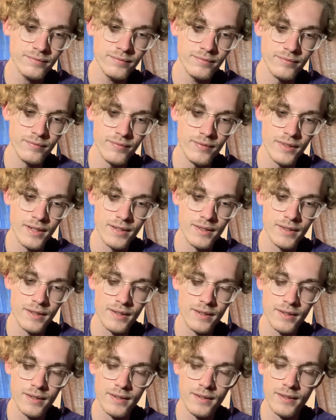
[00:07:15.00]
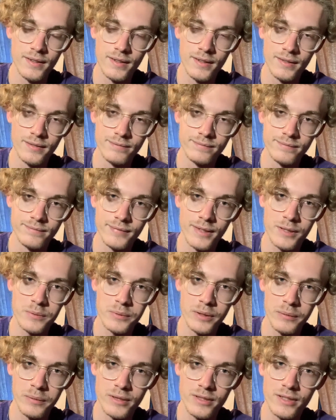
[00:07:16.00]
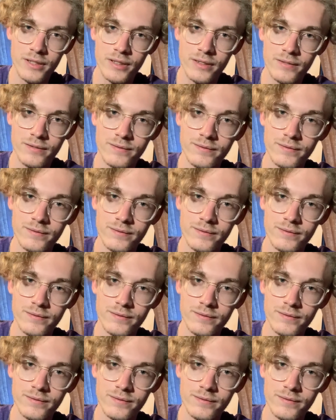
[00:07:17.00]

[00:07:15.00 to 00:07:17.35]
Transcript: that's pretty much it.